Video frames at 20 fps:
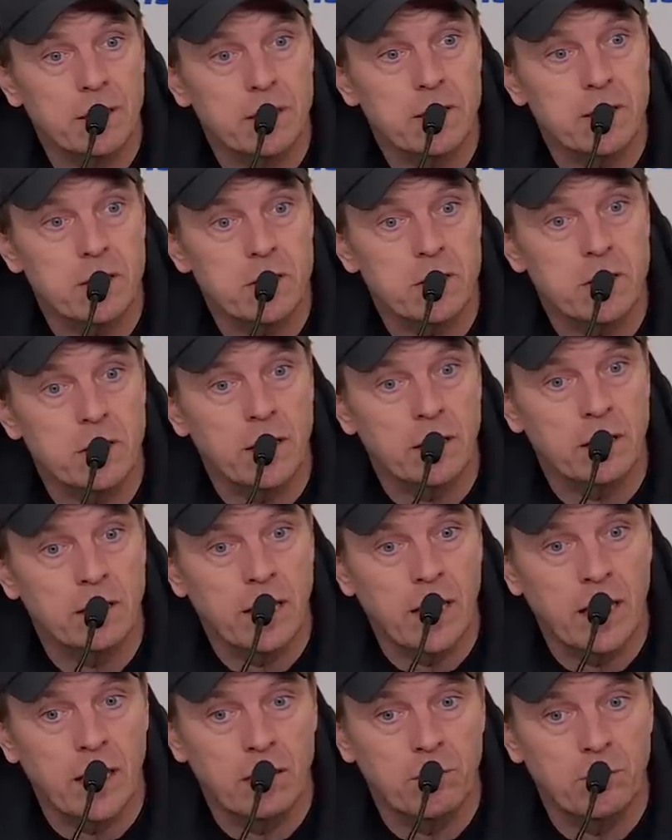decision
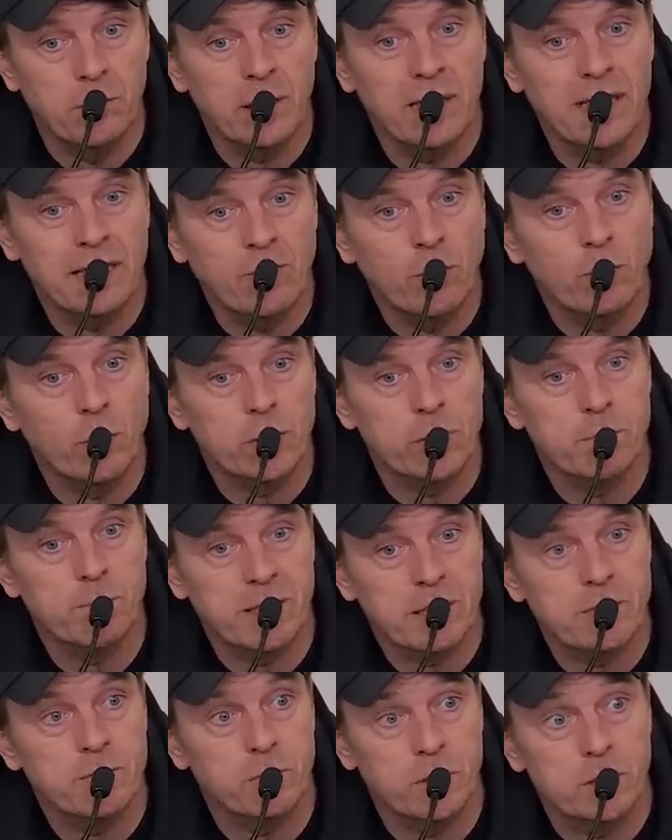and and believe in what's
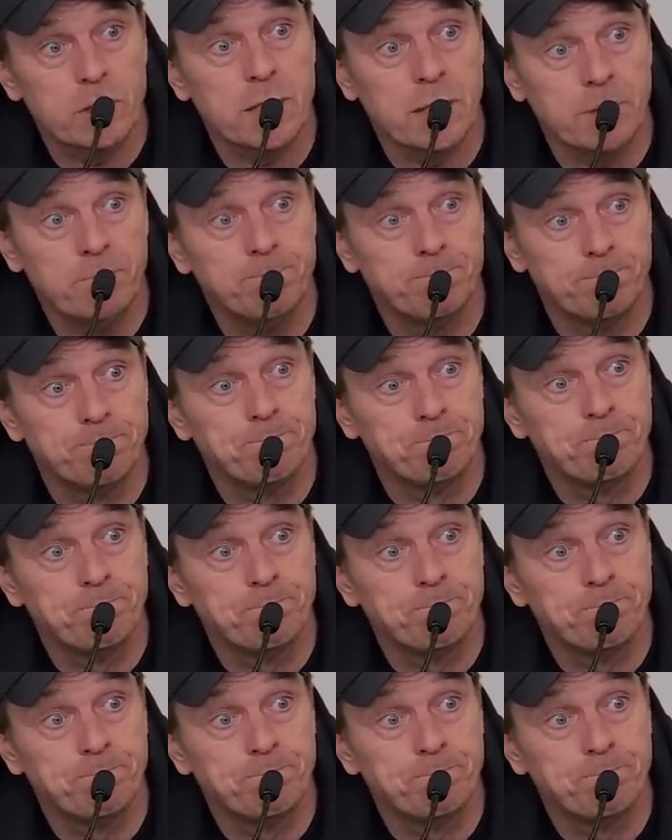best for the team.